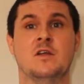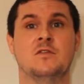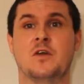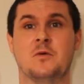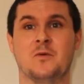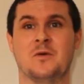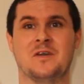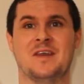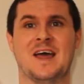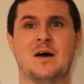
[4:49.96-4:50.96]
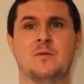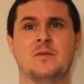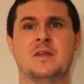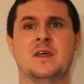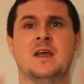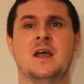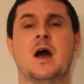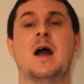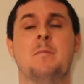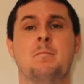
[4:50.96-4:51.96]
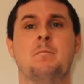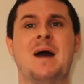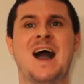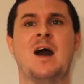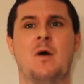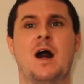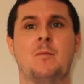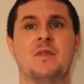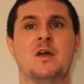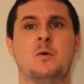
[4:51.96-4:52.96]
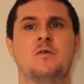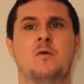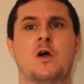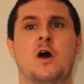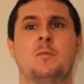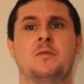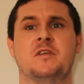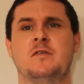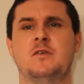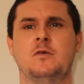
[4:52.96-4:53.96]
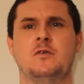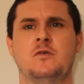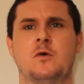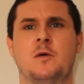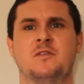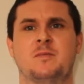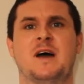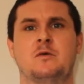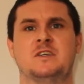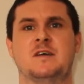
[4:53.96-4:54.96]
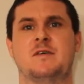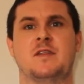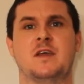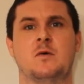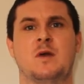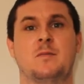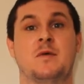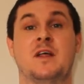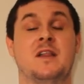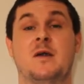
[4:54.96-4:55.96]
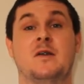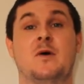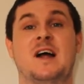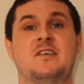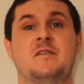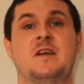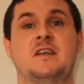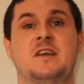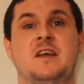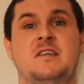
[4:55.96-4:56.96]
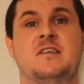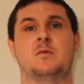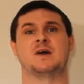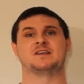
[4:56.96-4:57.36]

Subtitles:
Don't look down, and power up the hill with your arms. If you use your arms to power yourself up the hill, you'll actually feel it's an easier way